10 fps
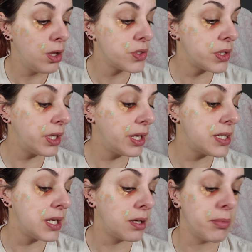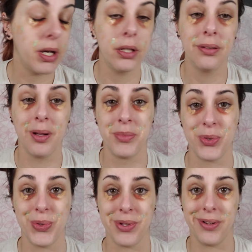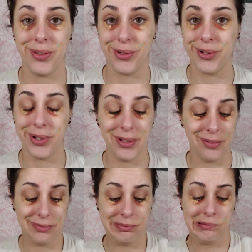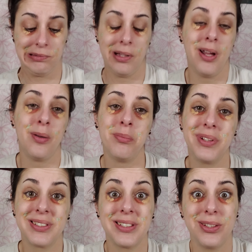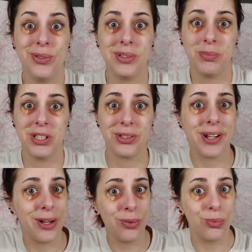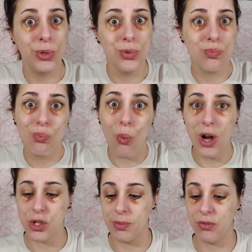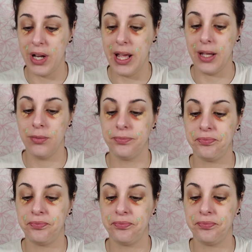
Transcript: So then I take I'm so sorry they're dirty. But that's because I used them yesterday. I don't wash them every day.